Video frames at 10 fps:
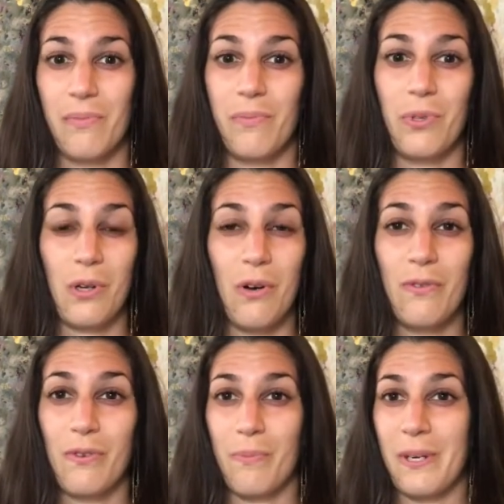
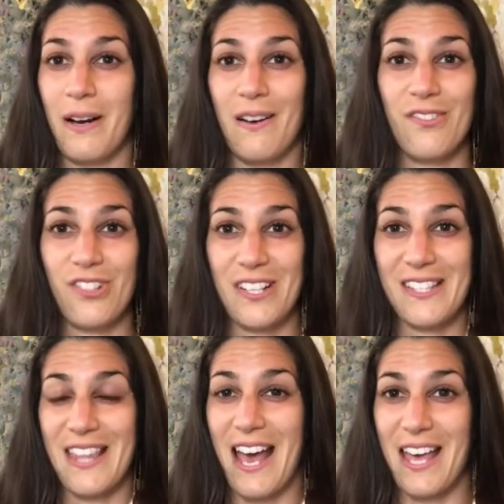Moreover, beyond
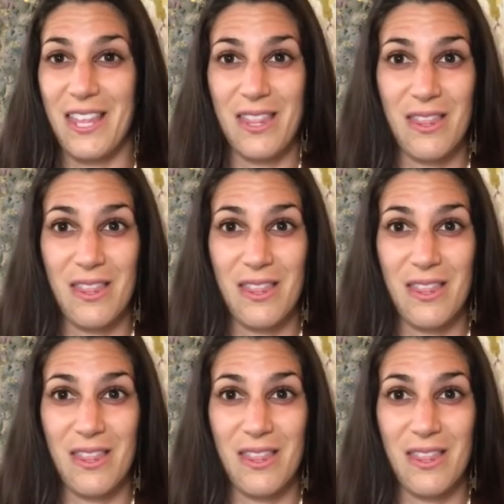just that